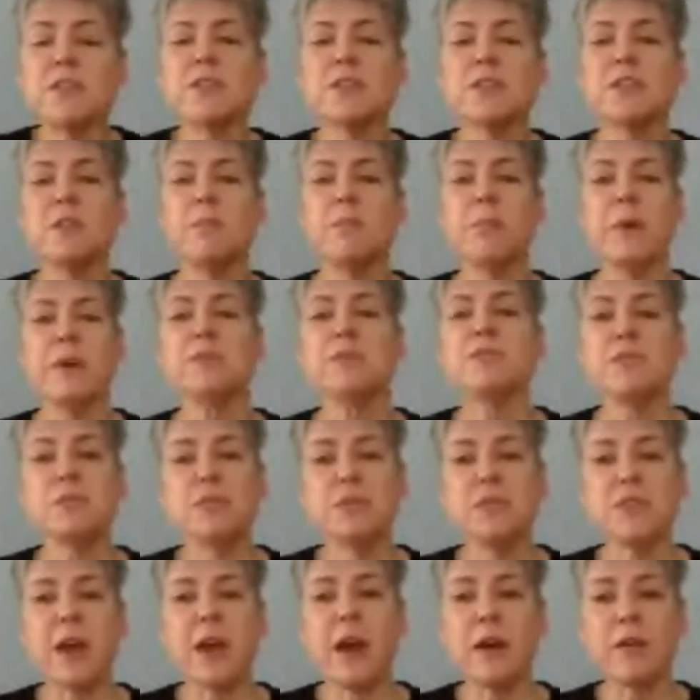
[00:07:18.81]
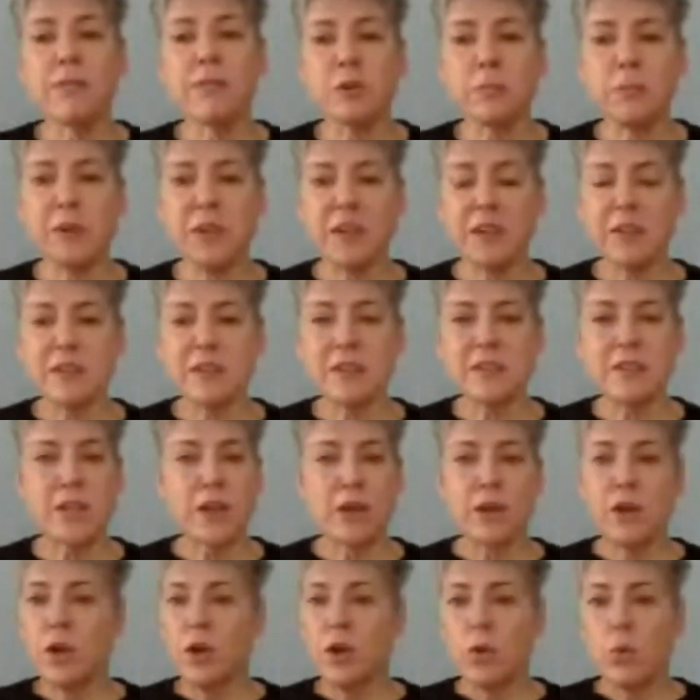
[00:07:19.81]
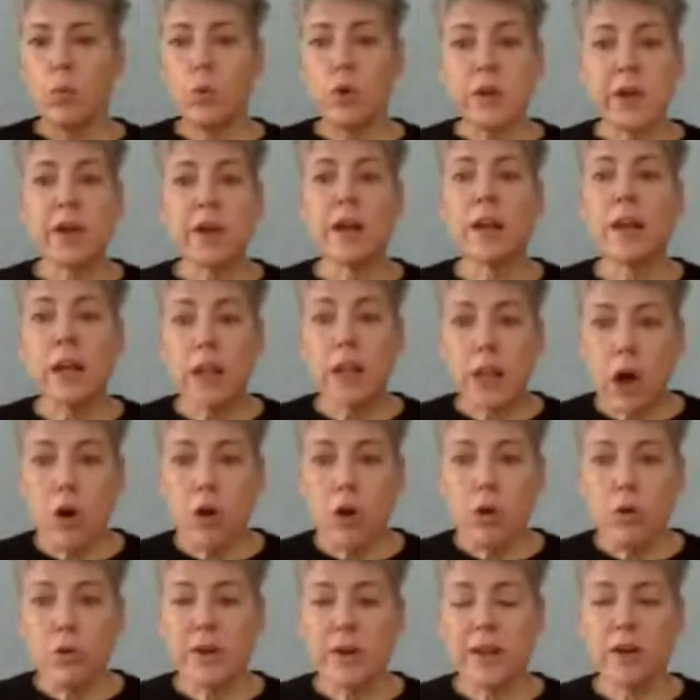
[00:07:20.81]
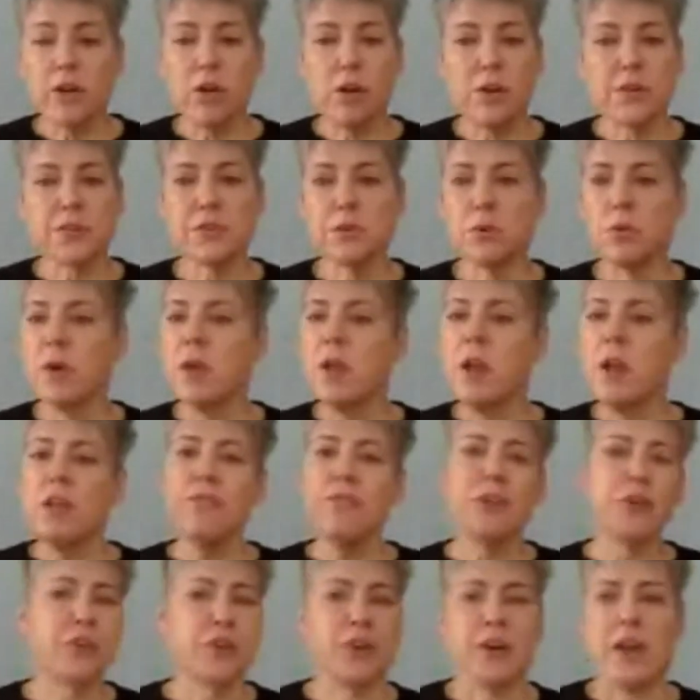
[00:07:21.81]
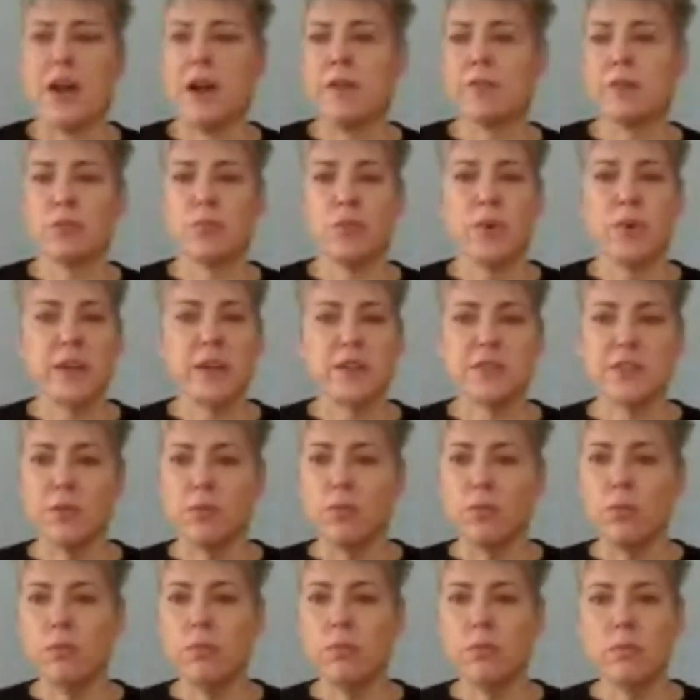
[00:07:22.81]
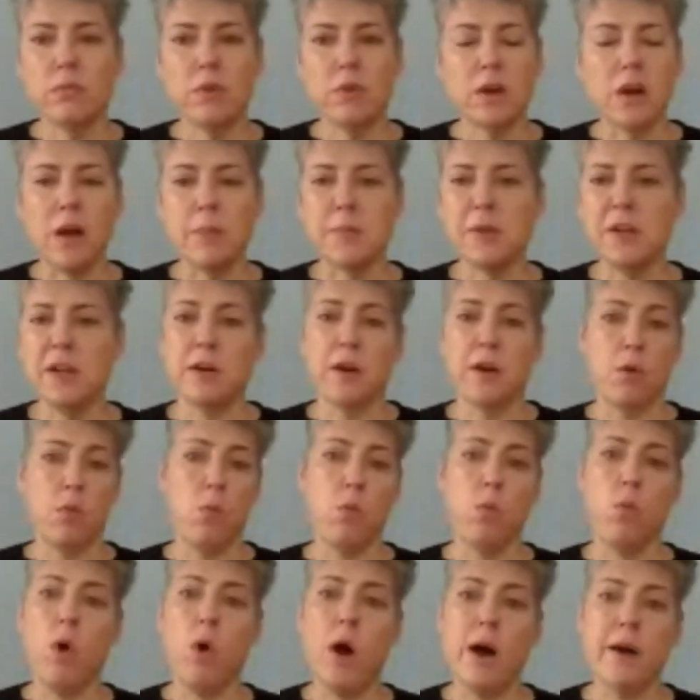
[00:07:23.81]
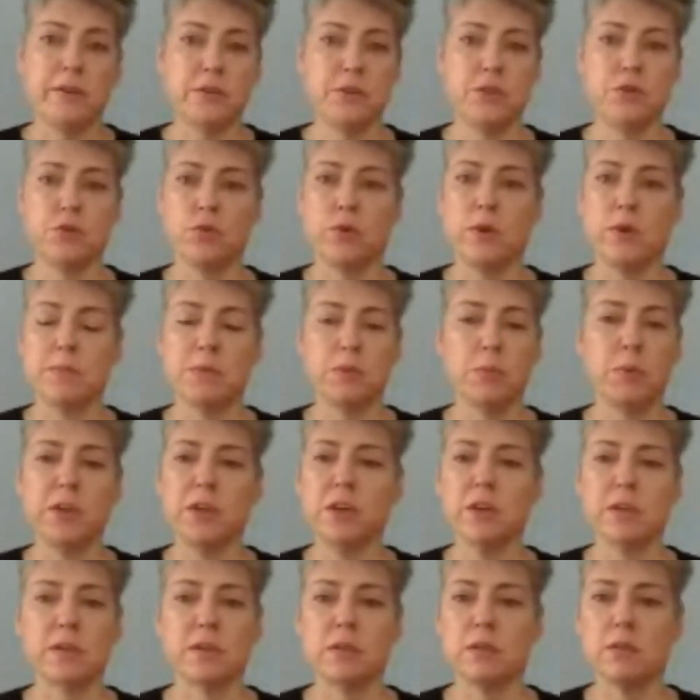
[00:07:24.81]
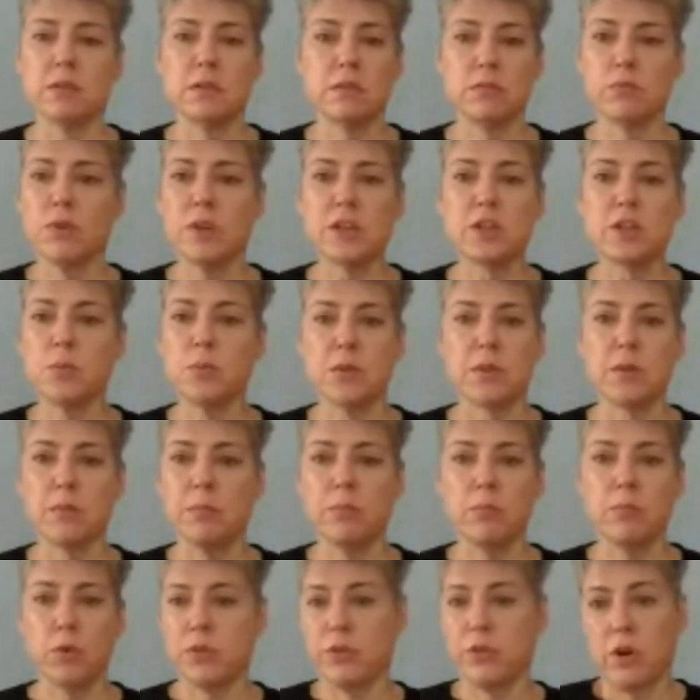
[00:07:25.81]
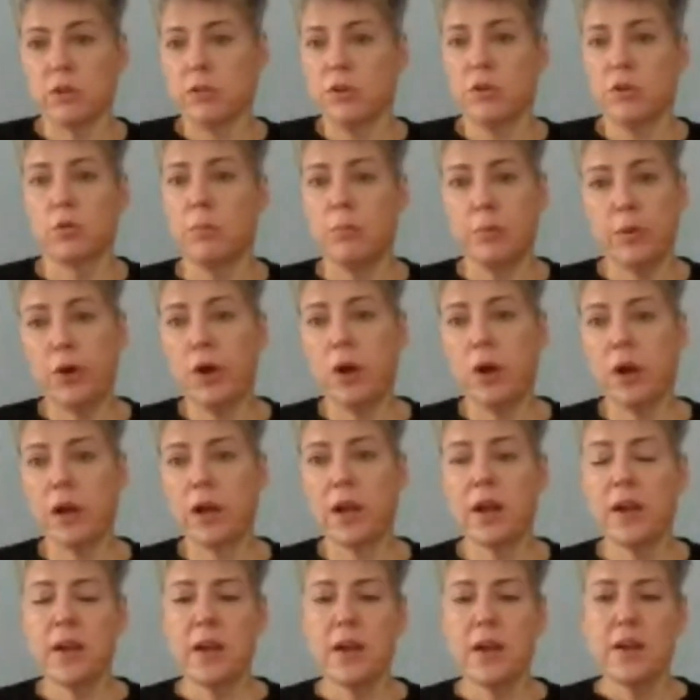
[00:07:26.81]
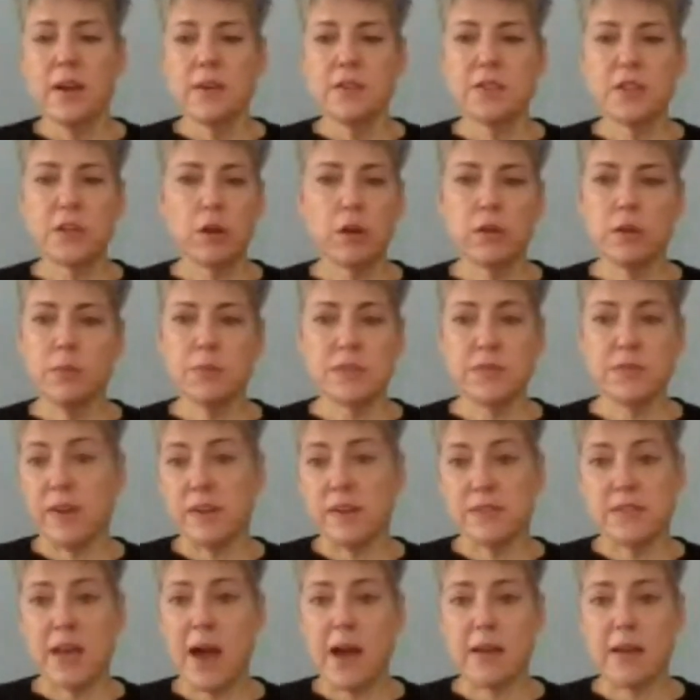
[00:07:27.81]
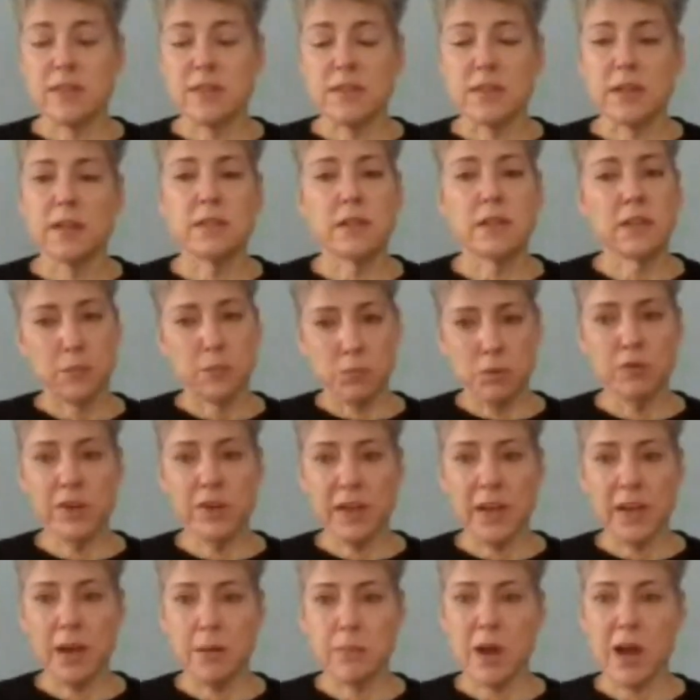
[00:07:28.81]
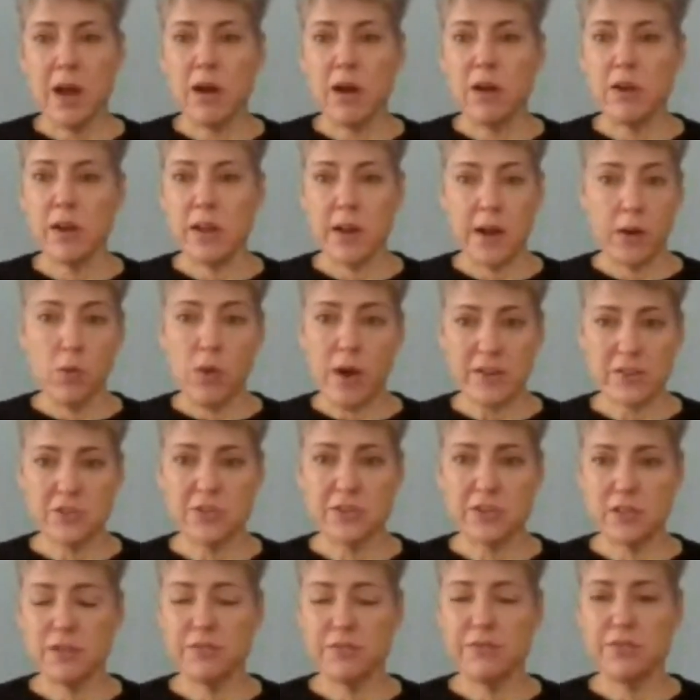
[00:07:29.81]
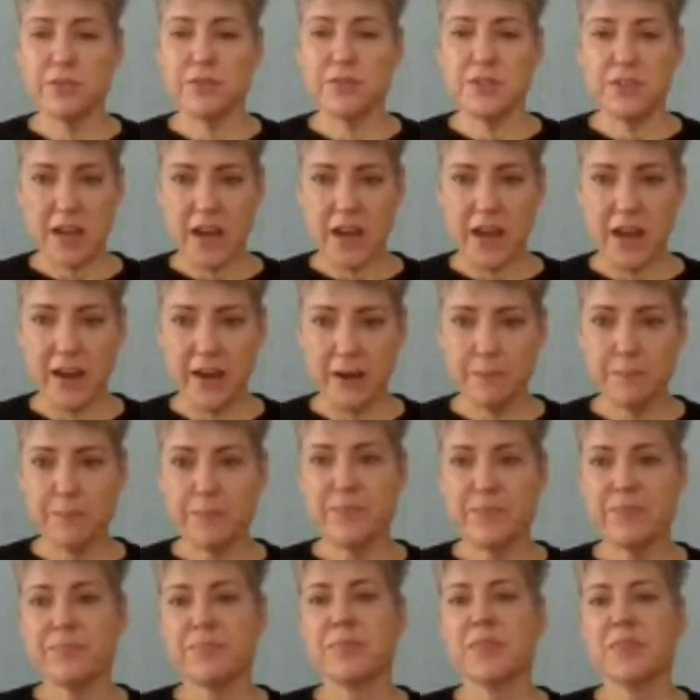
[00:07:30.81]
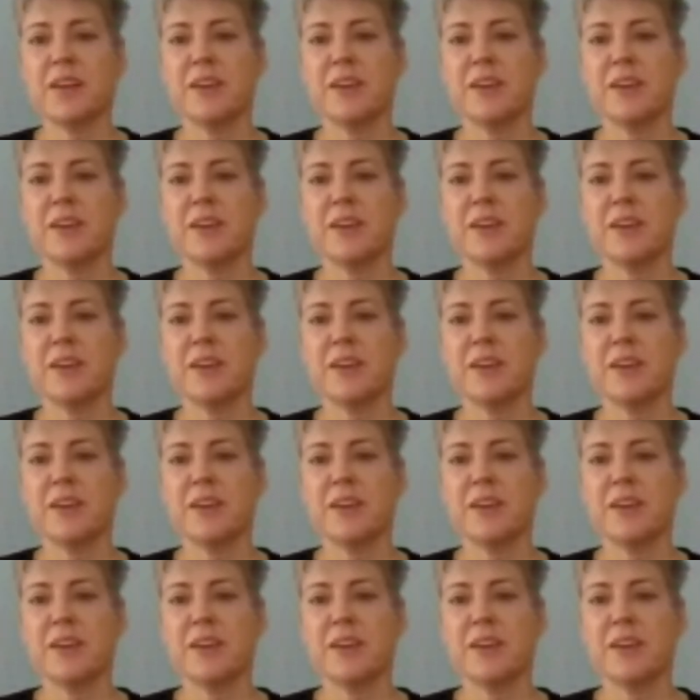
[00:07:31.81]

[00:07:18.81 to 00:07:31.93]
This is the best news ever because we're not alone. And also, they're going to have a reach that, I mean, in our wildest dreams, we couldn't reach with a, with our little book. So it was fantastic. And then the movie came out, and I watched it the first day.